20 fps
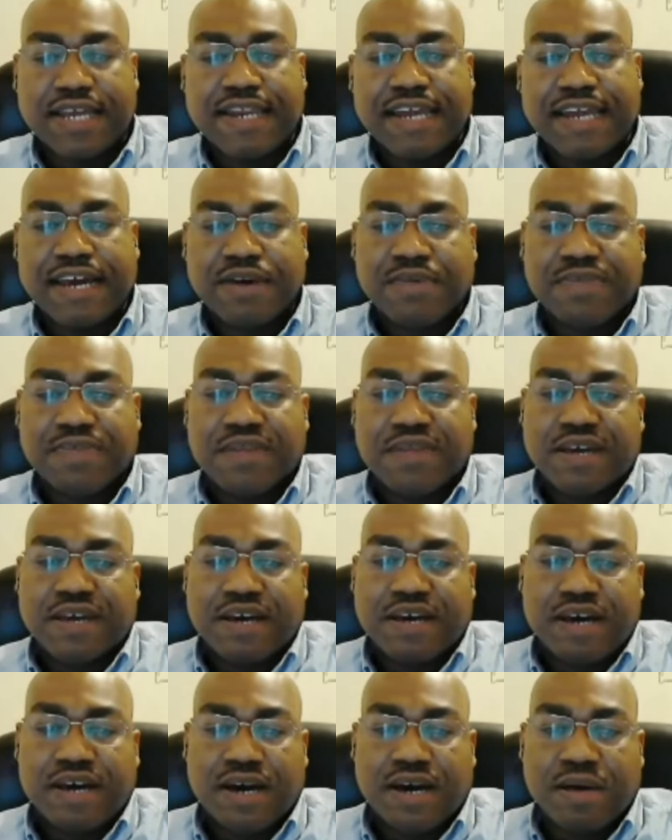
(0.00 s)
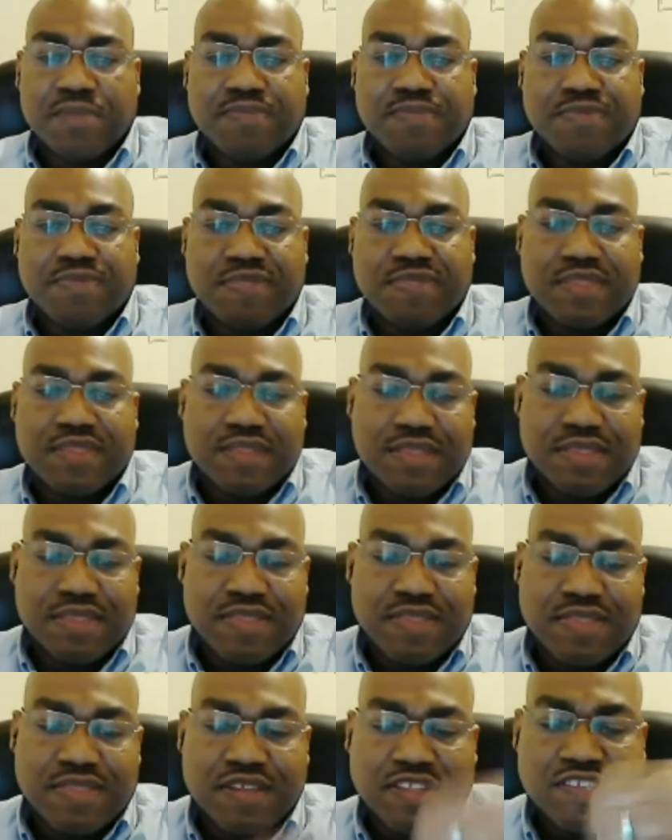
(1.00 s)
Now, um,
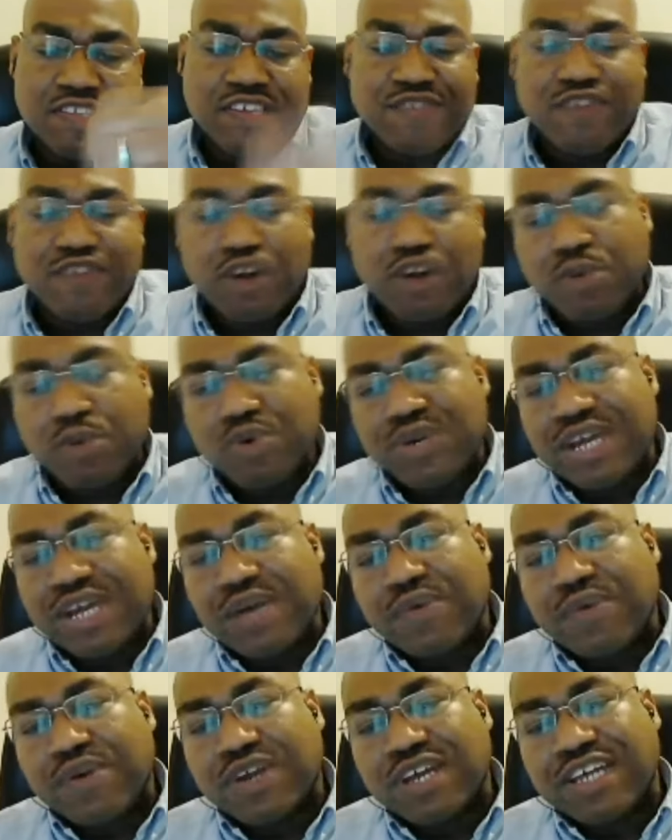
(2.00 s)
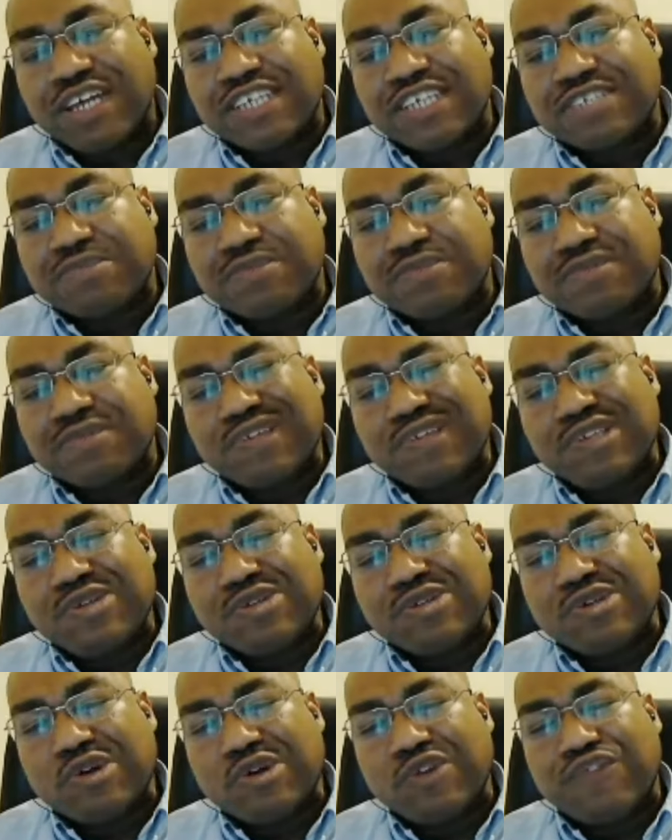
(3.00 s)
the default mode network is when
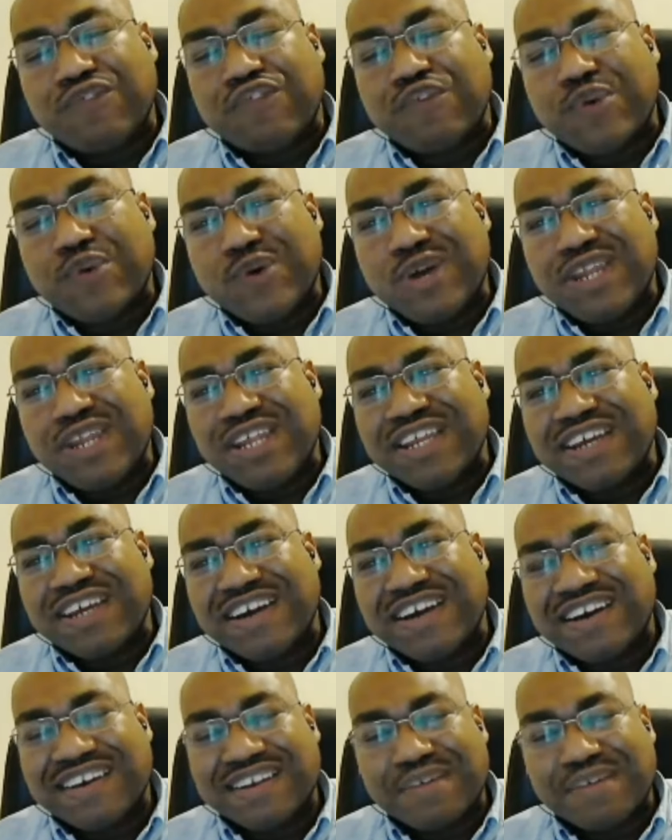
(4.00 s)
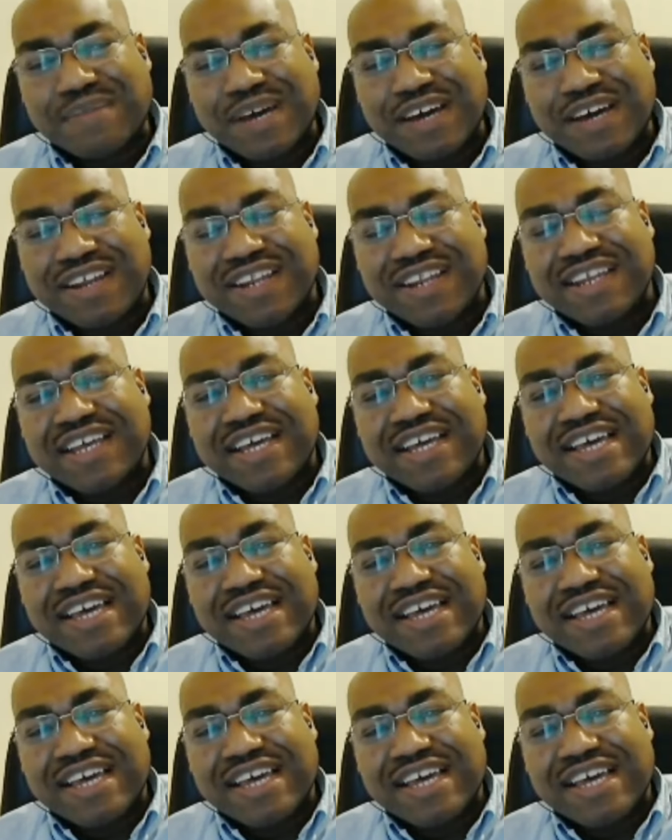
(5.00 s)
you go Freud and Kant about it,